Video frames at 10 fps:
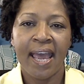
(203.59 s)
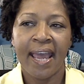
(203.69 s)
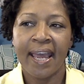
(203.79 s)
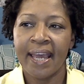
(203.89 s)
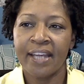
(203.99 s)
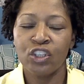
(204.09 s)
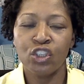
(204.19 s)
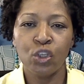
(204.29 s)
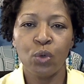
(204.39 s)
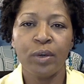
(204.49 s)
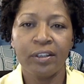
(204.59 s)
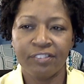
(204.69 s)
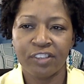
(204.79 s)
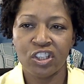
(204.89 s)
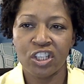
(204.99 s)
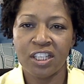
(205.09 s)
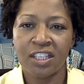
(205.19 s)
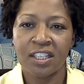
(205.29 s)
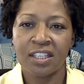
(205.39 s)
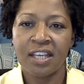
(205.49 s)
and doing for
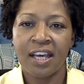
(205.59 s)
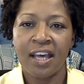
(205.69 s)
Jesus